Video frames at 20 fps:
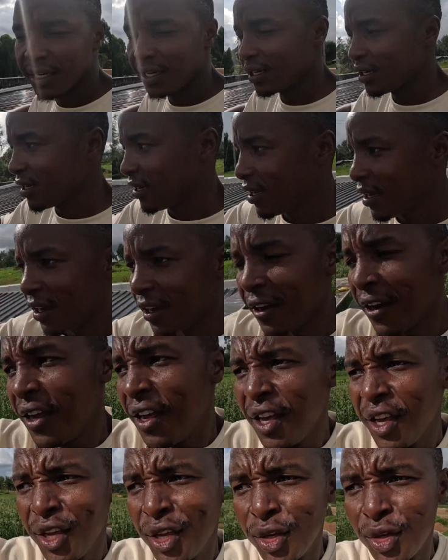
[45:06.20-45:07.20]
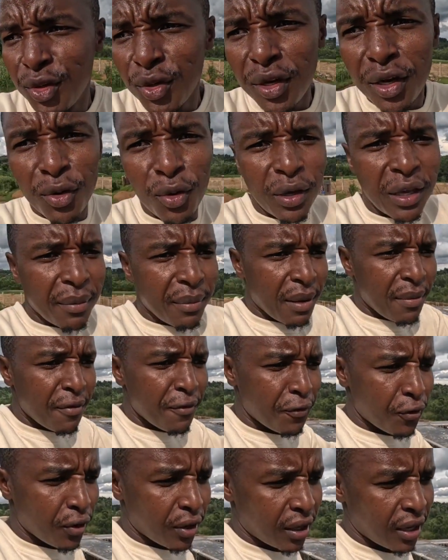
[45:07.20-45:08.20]
and you're looking maybe
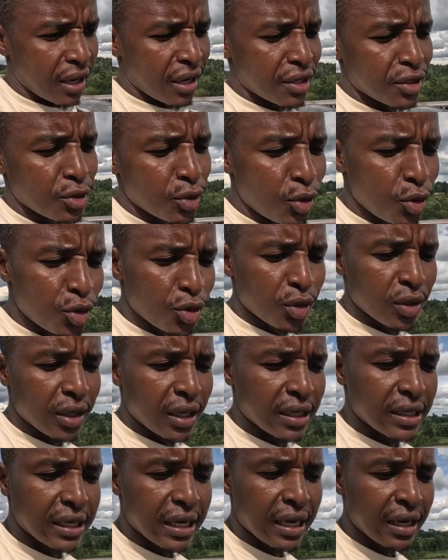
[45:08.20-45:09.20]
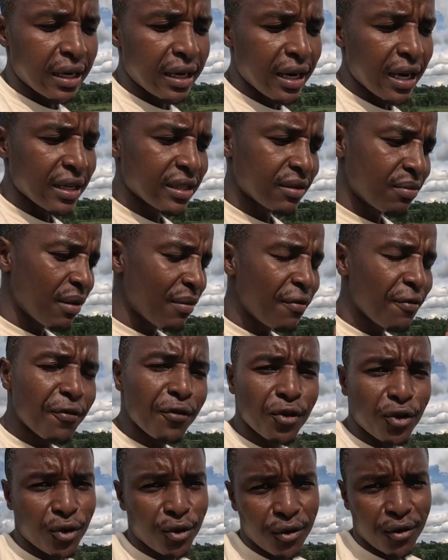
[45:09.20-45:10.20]
for a solution that can last maybe
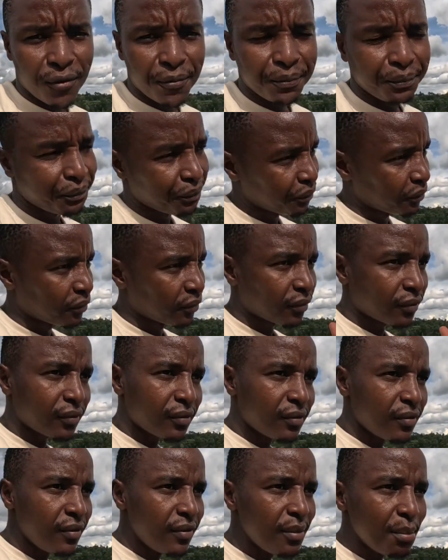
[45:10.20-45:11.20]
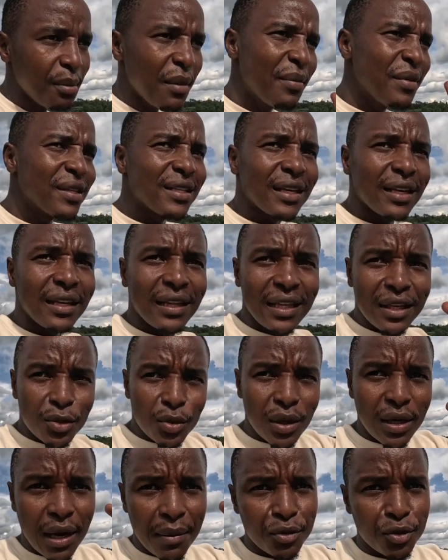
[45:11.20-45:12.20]
this
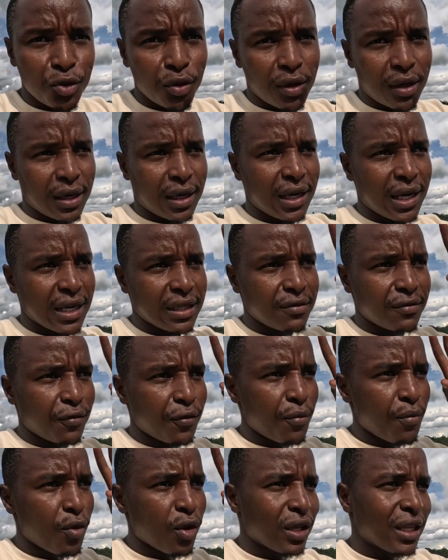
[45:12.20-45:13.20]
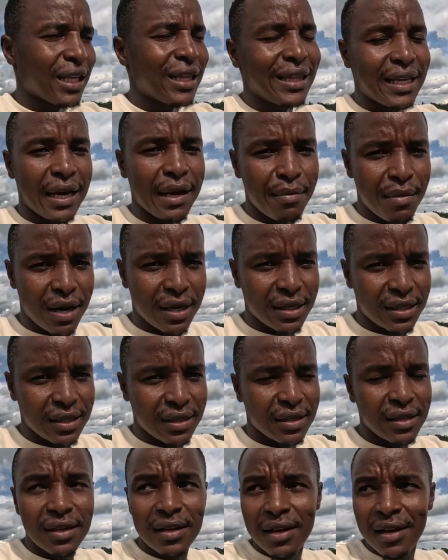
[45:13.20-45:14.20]
one I'm sure can last for more than 3
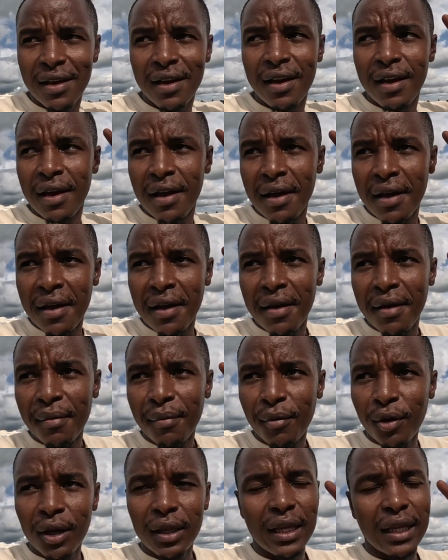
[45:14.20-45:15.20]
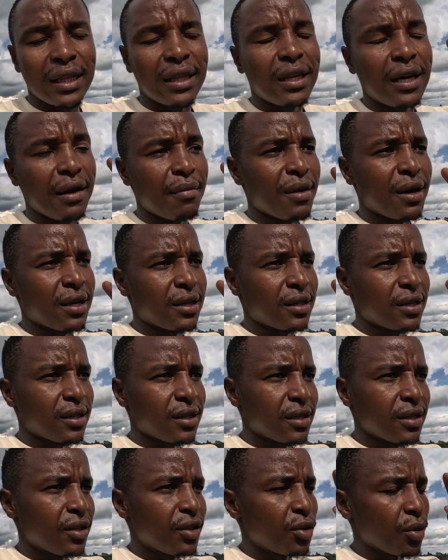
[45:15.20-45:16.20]
months. More than 3
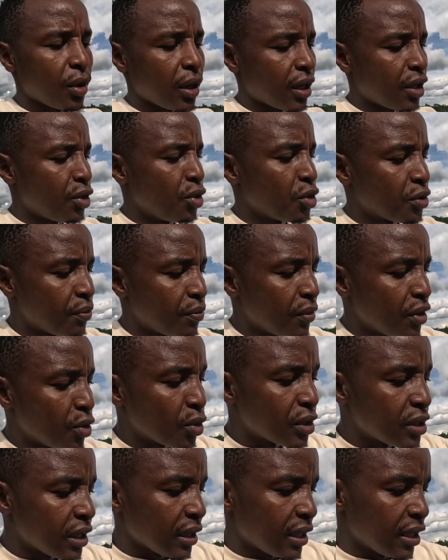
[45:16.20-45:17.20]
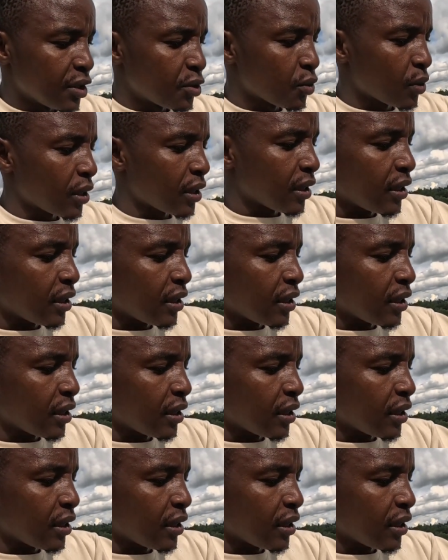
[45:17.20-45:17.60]
months. You can use using this one.